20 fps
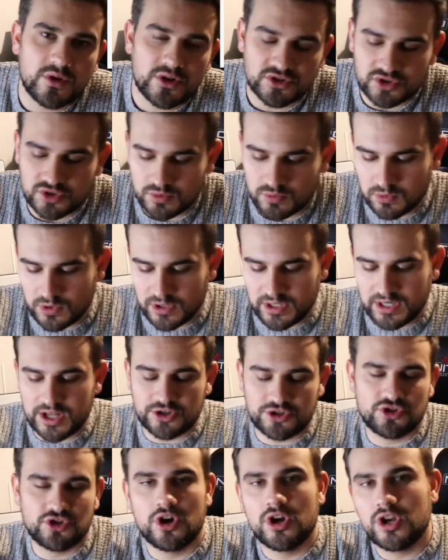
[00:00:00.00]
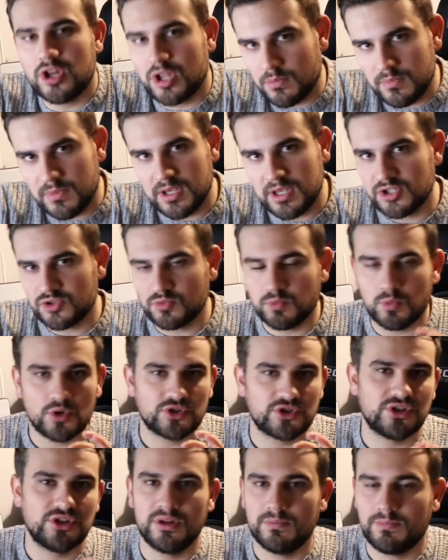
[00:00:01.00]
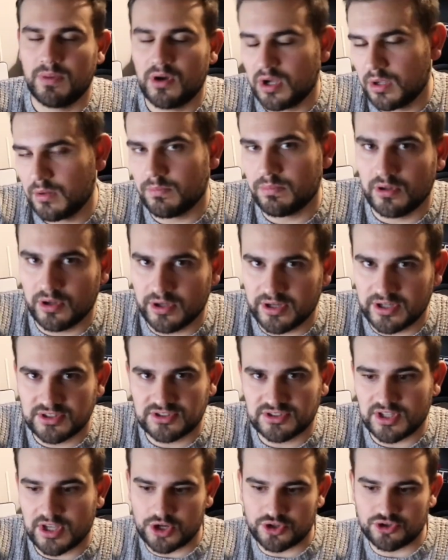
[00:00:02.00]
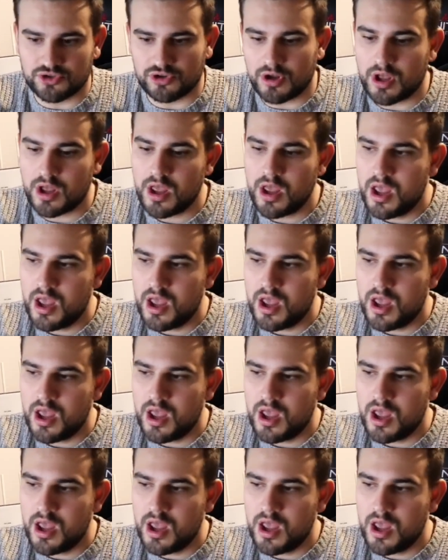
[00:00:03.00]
as to what Electroneum is, what's in the pipeline, etc.